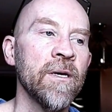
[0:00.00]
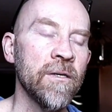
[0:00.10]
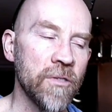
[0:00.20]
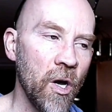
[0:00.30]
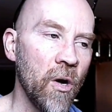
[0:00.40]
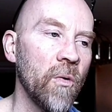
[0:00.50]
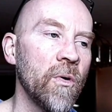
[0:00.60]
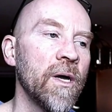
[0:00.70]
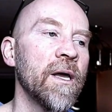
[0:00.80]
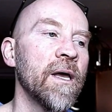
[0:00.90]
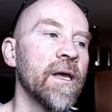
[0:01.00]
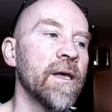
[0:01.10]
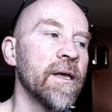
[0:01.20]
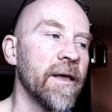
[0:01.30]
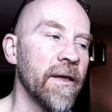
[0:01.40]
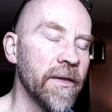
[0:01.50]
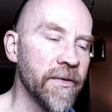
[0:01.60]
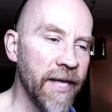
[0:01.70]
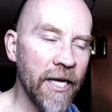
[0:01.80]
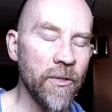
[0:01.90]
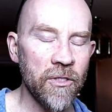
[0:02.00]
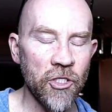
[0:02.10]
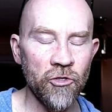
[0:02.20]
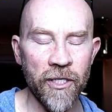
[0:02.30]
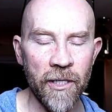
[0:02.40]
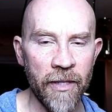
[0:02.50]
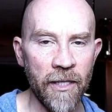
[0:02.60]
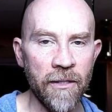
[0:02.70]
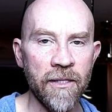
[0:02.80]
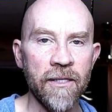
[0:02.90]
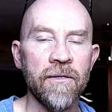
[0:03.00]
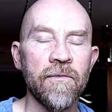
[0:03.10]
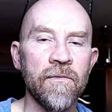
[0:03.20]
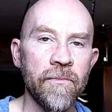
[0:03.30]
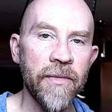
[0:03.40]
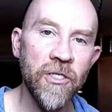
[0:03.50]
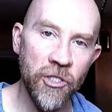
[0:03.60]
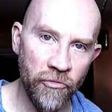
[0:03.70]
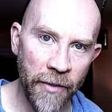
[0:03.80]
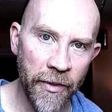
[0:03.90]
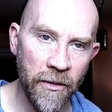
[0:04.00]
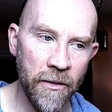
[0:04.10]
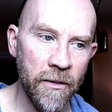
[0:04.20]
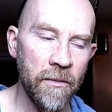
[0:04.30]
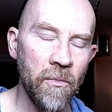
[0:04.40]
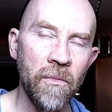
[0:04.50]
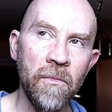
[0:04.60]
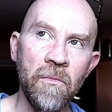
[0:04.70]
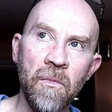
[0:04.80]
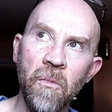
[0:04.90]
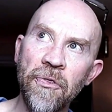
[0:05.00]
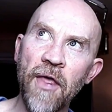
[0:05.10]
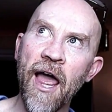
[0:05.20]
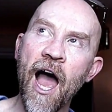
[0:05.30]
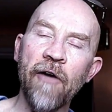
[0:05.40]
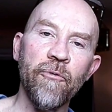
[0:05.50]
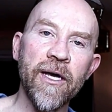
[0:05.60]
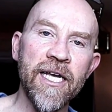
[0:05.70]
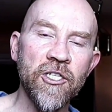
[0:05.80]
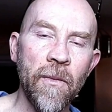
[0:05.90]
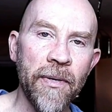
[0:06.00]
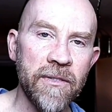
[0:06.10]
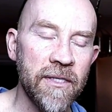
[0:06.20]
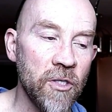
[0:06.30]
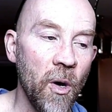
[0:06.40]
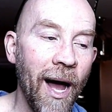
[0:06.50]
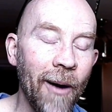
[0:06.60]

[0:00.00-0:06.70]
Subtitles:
So that used to trigger me screaming, what the F, why can't you piss it? So